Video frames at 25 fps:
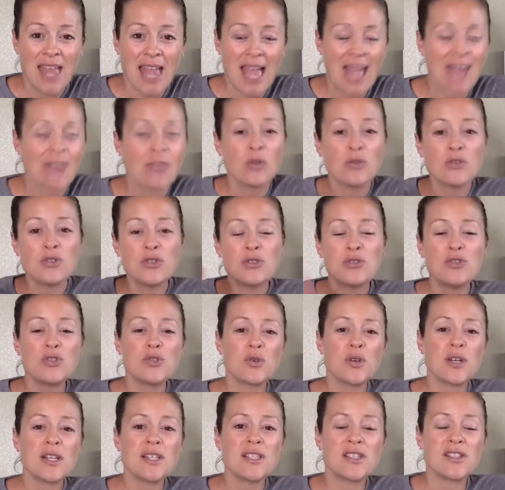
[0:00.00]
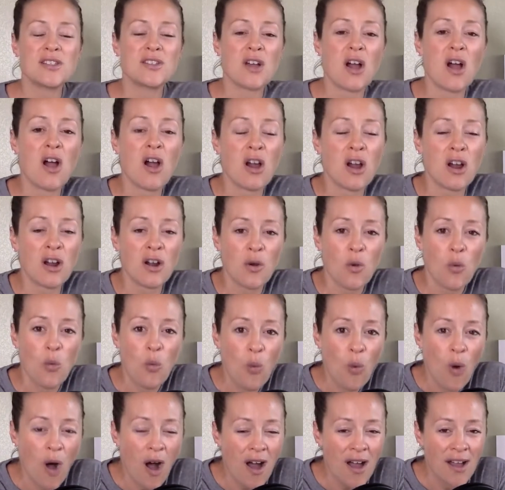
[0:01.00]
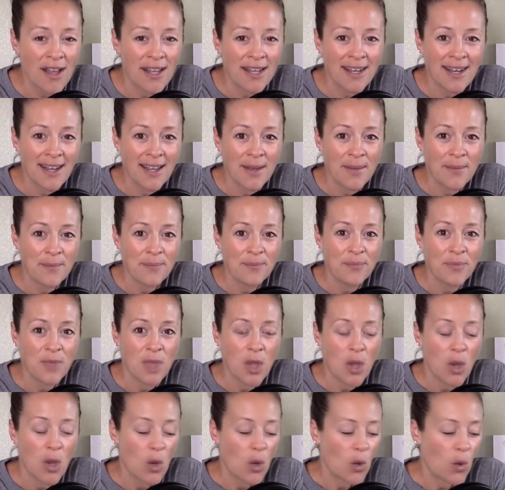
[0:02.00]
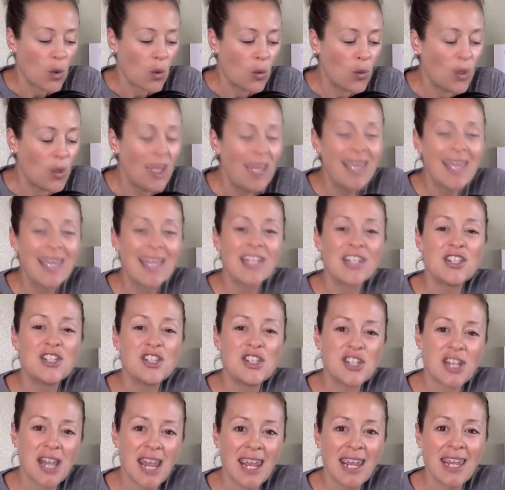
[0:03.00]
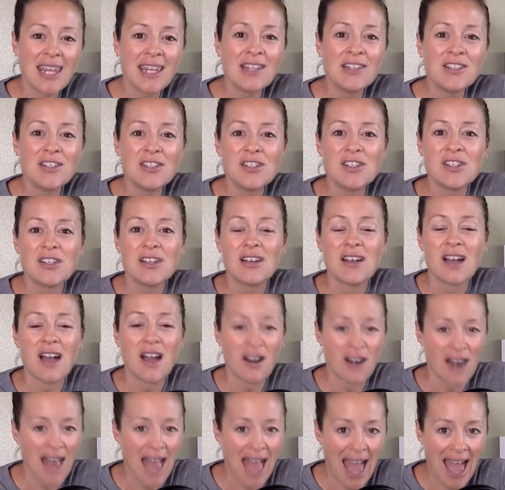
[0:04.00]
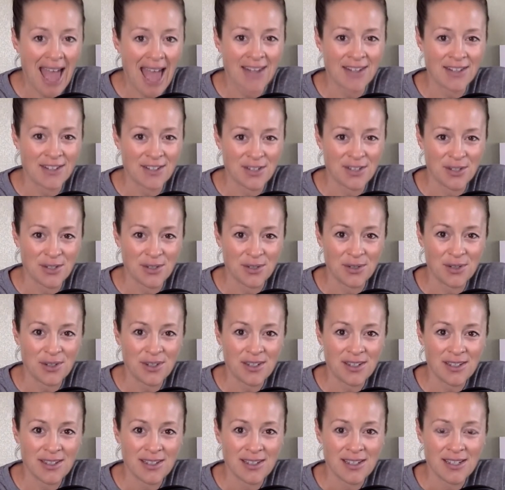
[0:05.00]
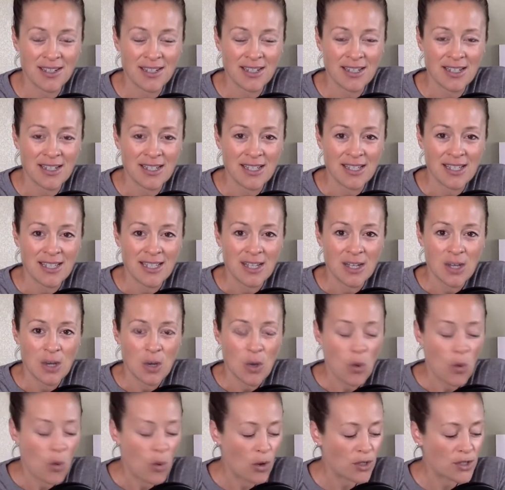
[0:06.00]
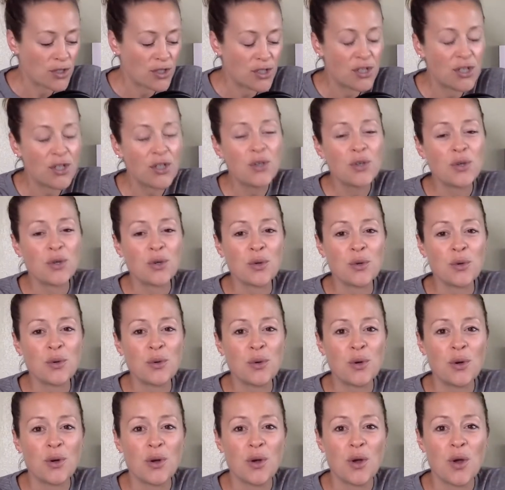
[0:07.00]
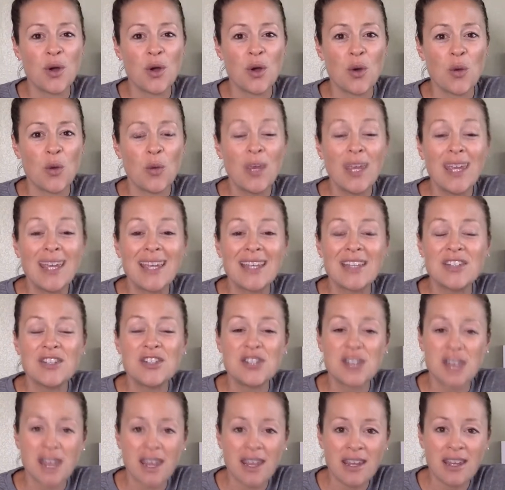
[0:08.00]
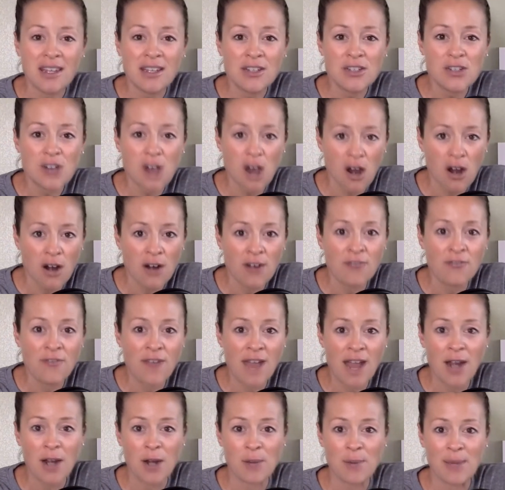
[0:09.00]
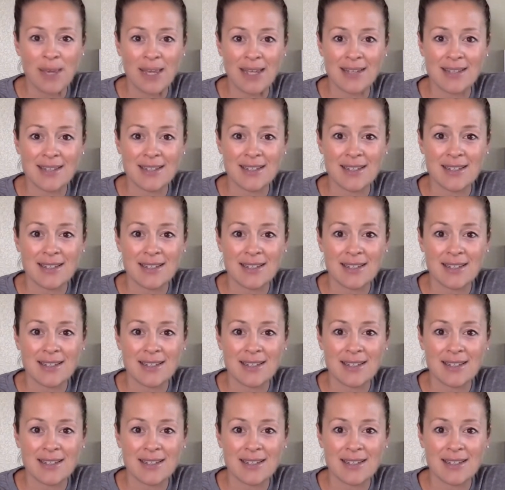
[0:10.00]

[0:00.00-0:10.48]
And those two choices are, one, we can change our attitude, or two, we can change our environment.